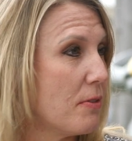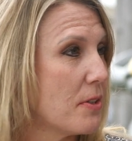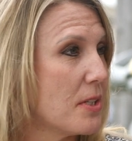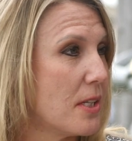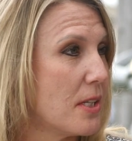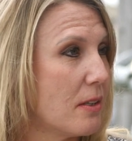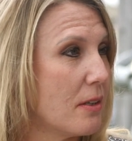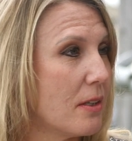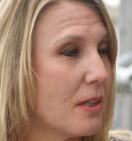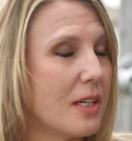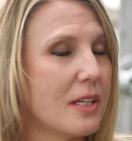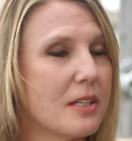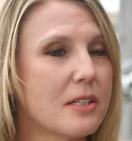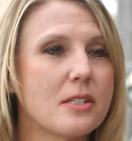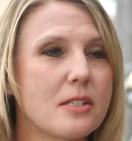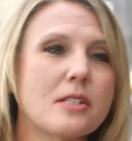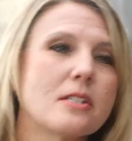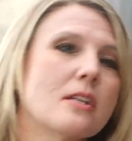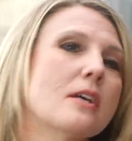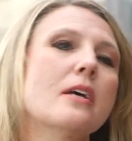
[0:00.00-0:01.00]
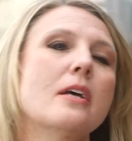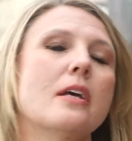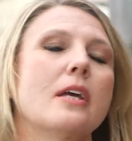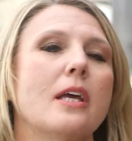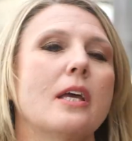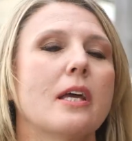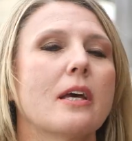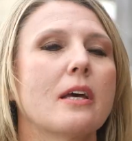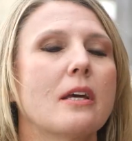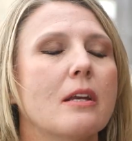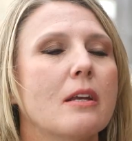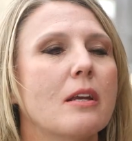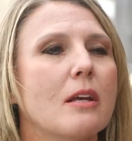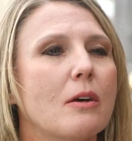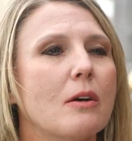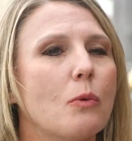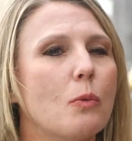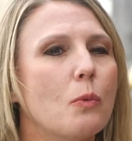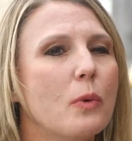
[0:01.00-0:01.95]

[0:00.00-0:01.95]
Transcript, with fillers: facilities and